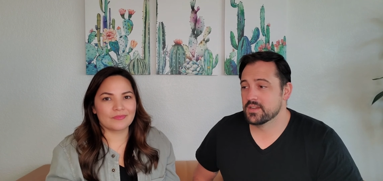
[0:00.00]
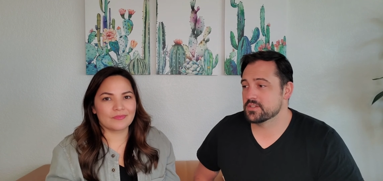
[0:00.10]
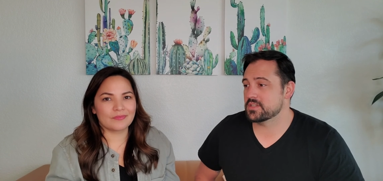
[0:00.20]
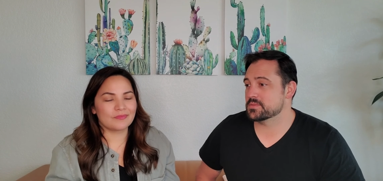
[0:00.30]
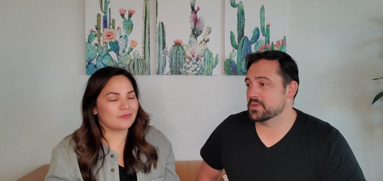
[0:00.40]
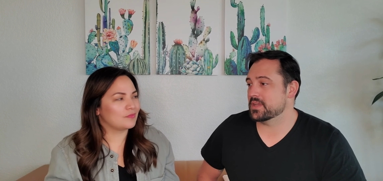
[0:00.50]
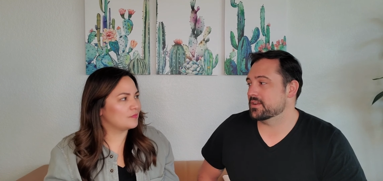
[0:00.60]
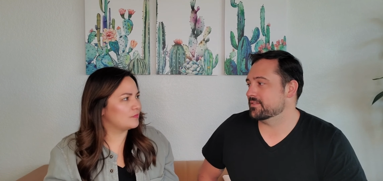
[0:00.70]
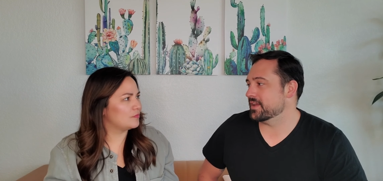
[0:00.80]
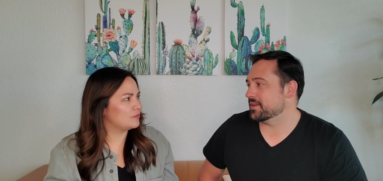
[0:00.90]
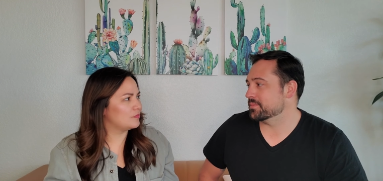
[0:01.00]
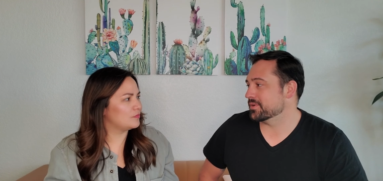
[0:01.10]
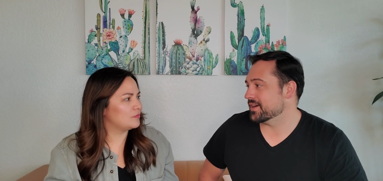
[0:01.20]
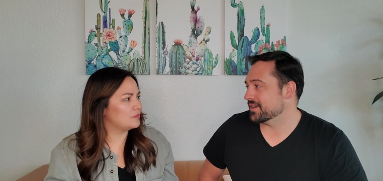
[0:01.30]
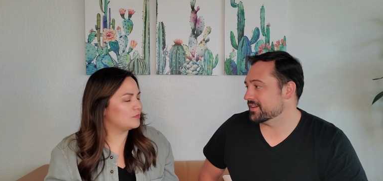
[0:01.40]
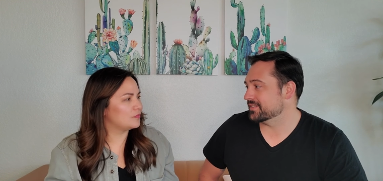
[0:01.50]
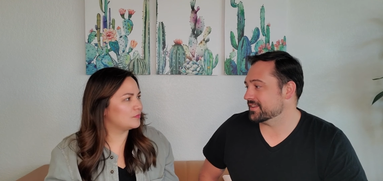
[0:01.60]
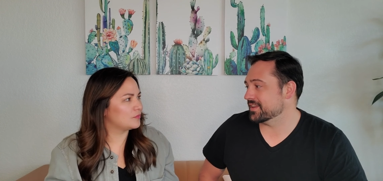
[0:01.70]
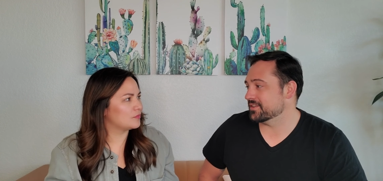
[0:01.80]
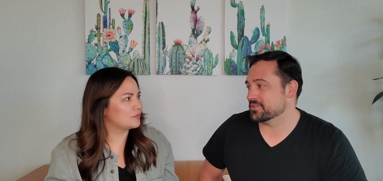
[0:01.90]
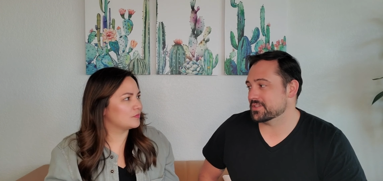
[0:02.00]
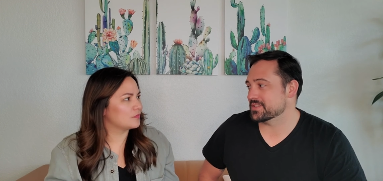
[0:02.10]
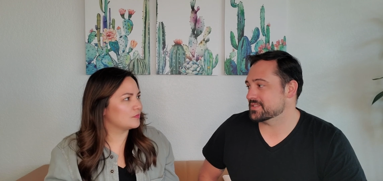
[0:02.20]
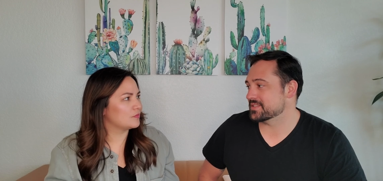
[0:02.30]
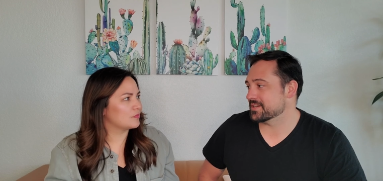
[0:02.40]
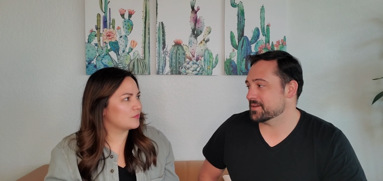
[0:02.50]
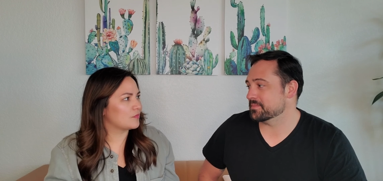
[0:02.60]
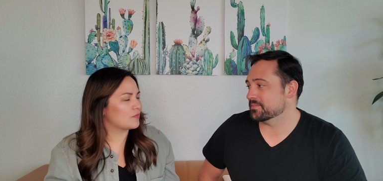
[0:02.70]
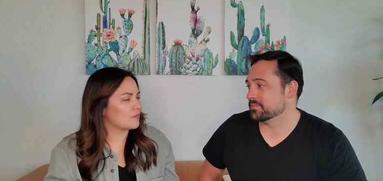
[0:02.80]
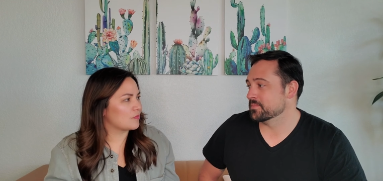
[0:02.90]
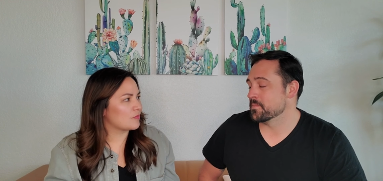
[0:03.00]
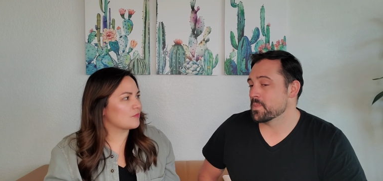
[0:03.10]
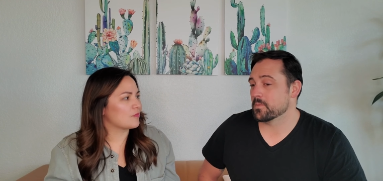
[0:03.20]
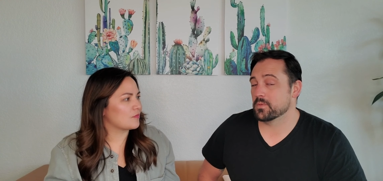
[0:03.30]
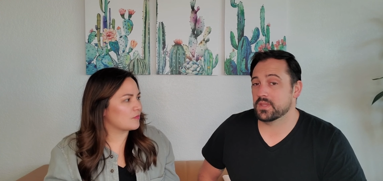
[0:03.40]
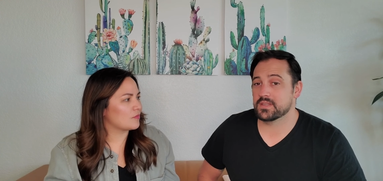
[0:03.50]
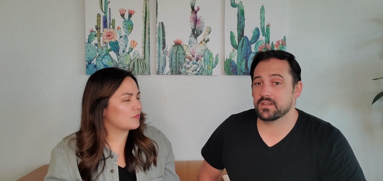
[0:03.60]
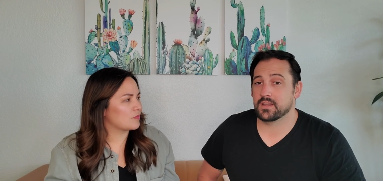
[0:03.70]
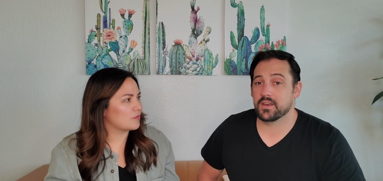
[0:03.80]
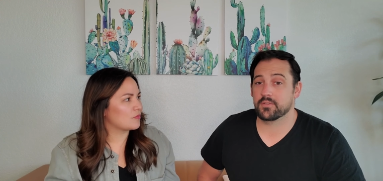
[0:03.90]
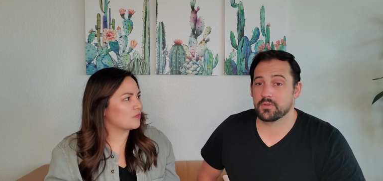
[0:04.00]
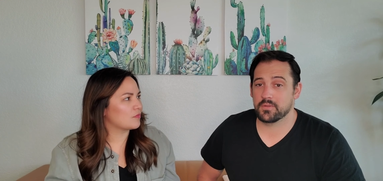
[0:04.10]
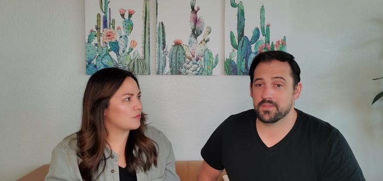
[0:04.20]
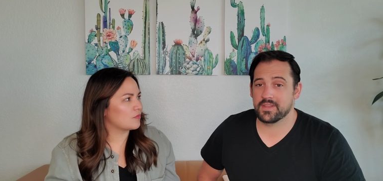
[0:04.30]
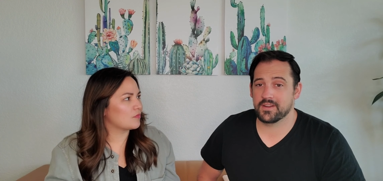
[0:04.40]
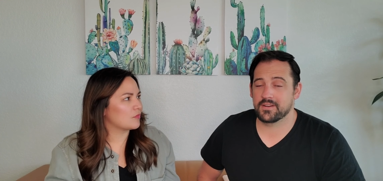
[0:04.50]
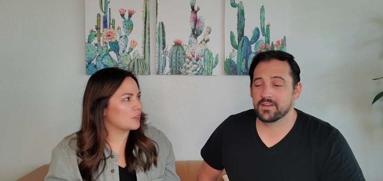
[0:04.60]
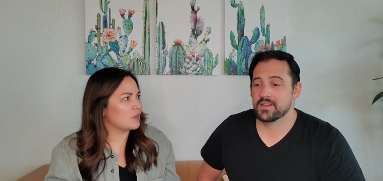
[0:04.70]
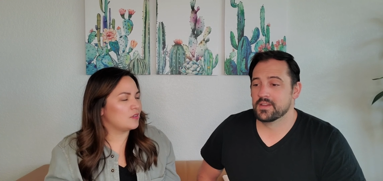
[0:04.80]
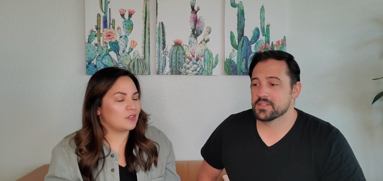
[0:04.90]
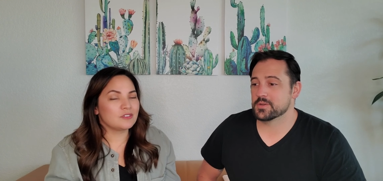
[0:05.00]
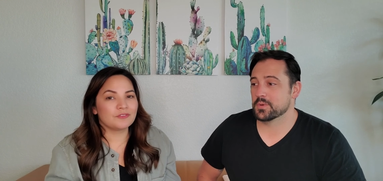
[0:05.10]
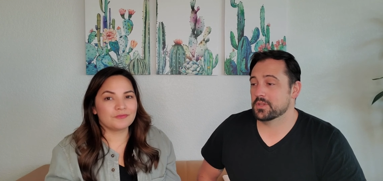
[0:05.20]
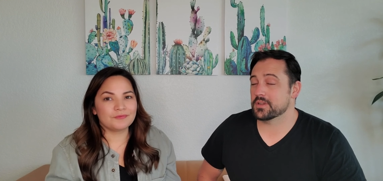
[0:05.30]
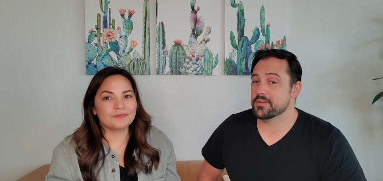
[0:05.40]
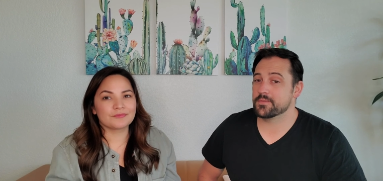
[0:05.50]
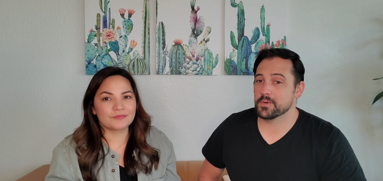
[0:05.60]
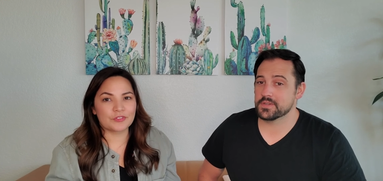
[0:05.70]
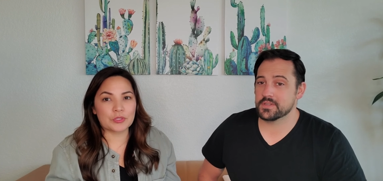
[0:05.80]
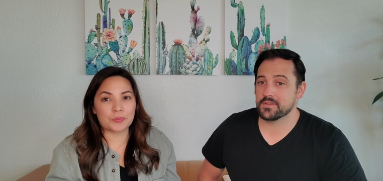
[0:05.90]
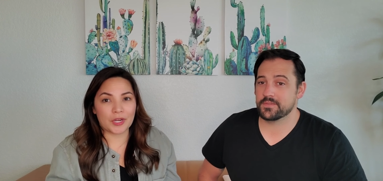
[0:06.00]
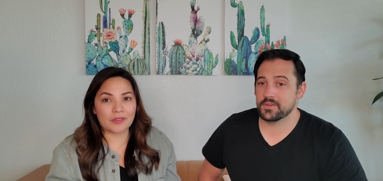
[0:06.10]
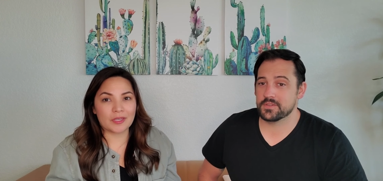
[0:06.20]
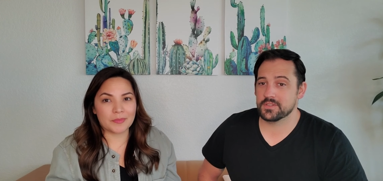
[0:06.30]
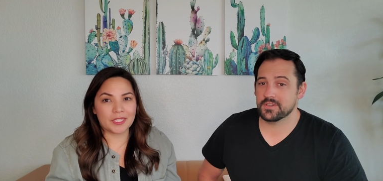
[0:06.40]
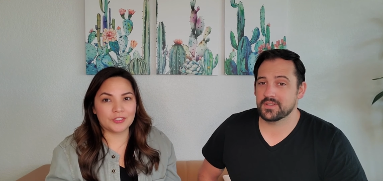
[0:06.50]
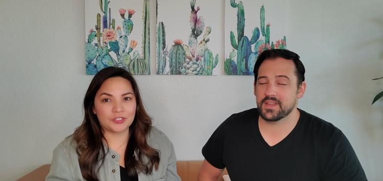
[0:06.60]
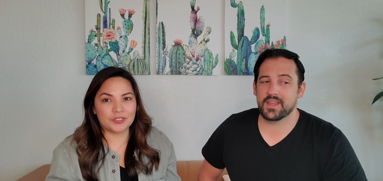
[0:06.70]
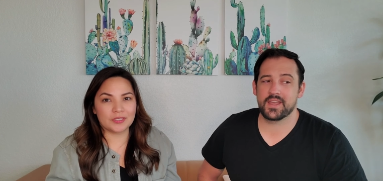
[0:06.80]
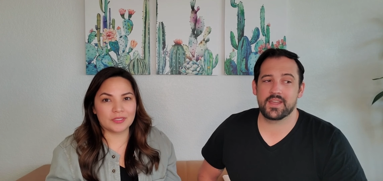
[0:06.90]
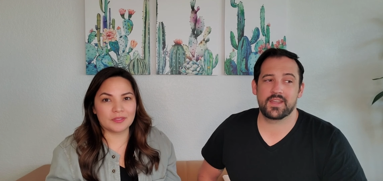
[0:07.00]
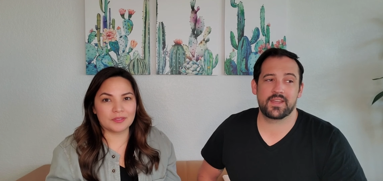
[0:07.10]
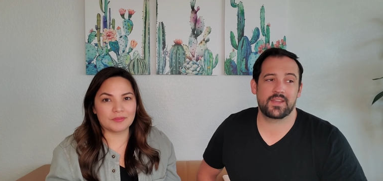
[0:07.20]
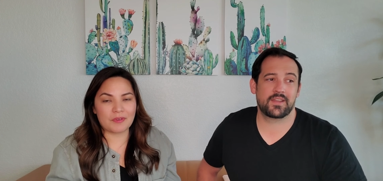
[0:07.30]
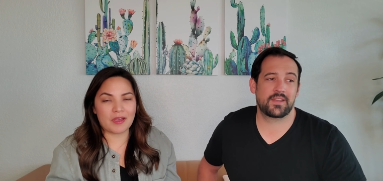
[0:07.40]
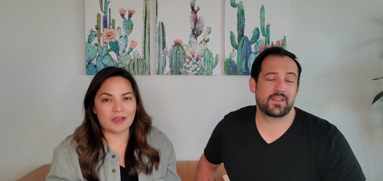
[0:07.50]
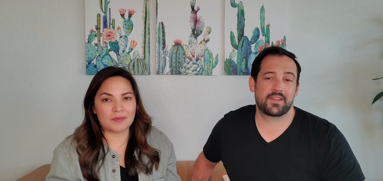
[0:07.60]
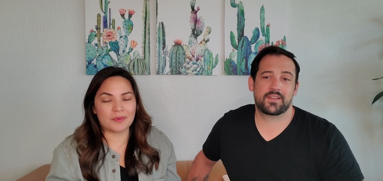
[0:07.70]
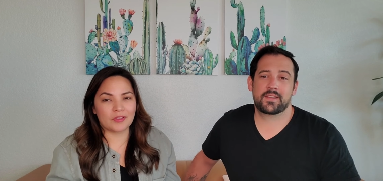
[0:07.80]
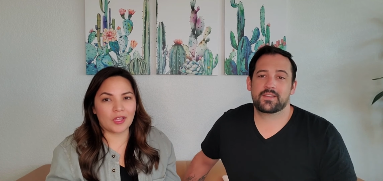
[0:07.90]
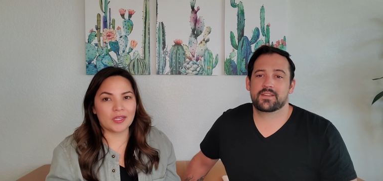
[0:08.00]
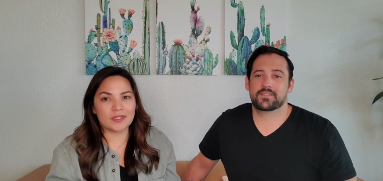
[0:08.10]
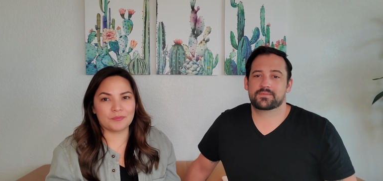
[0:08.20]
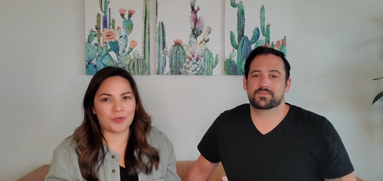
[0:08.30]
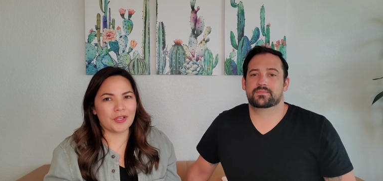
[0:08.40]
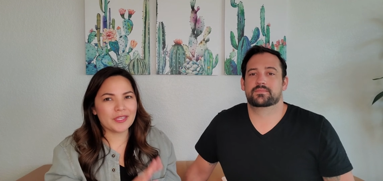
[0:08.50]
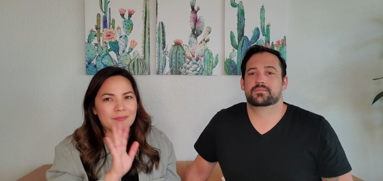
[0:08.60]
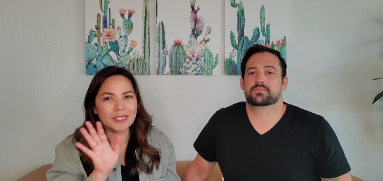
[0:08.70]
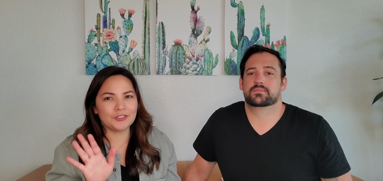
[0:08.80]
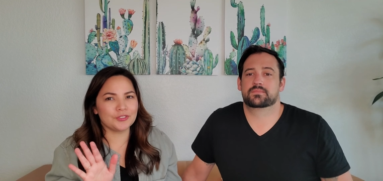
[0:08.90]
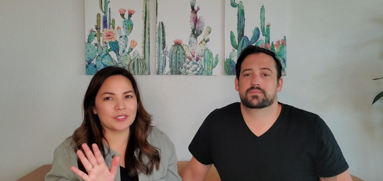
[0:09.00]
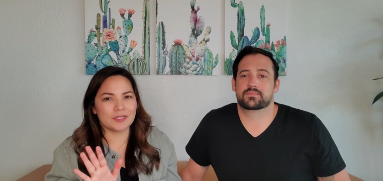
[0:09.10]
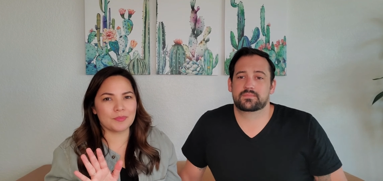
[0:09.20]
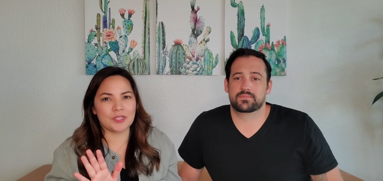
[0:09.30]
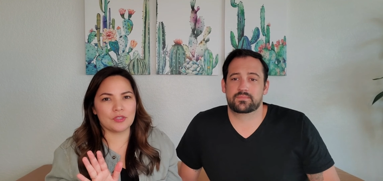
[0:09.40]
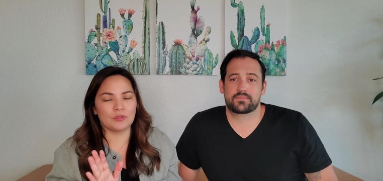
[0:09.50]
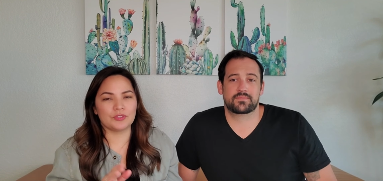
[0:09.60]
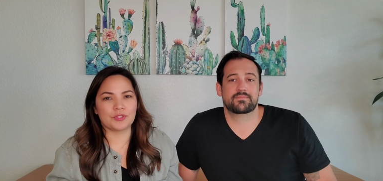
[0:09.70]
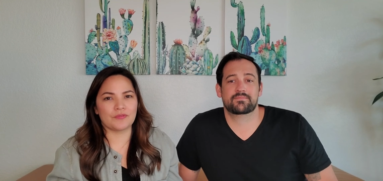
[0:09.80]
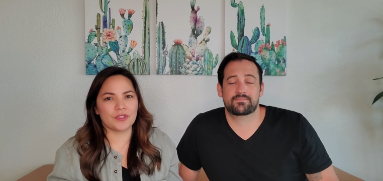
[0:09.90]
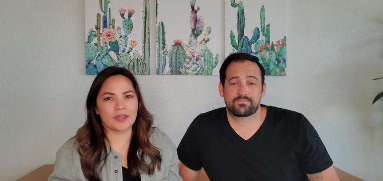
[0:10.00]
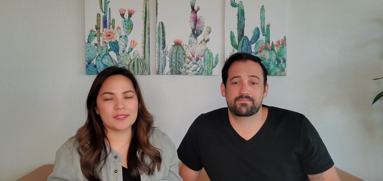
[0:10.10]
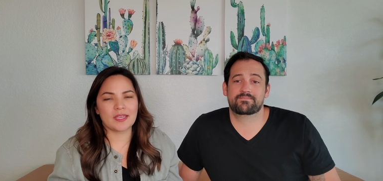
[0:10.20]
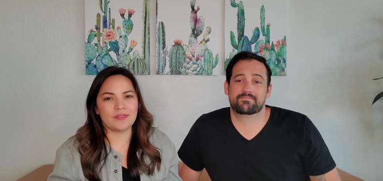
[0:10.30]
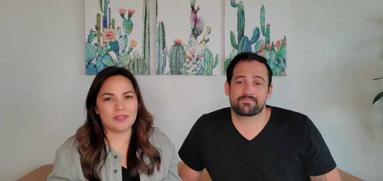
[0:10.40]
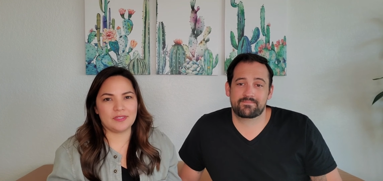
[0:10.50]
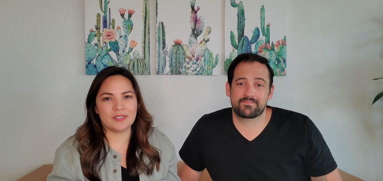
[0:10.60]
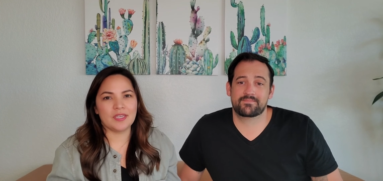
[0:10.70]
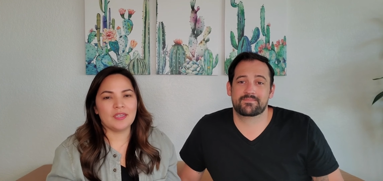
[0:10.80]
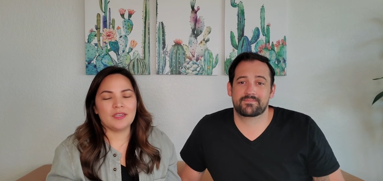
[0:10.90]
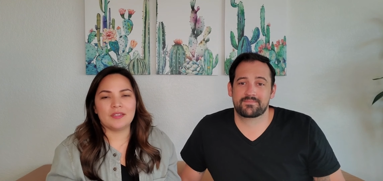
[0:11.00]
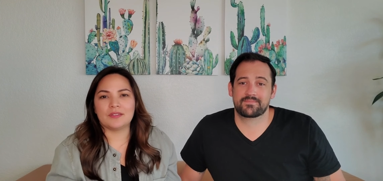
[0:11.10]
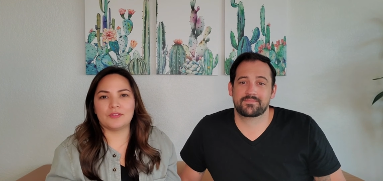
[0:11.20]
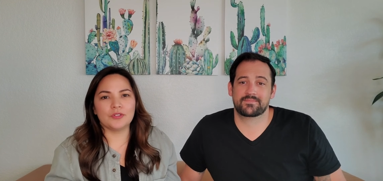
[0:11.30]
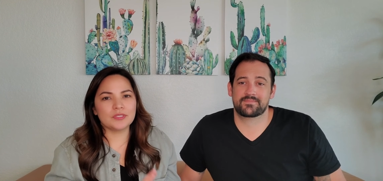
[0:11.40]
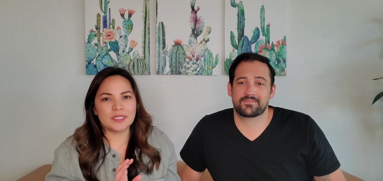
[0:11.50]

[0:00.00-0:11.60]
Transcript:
Speaker 1: She's been innovating products and just, um, really done a lot of growth there. So we're looking forward
Speaker 2: For to the, the brow lamination. Um, a lot. Brow lamination is going to be huge. So if you guys haven't looked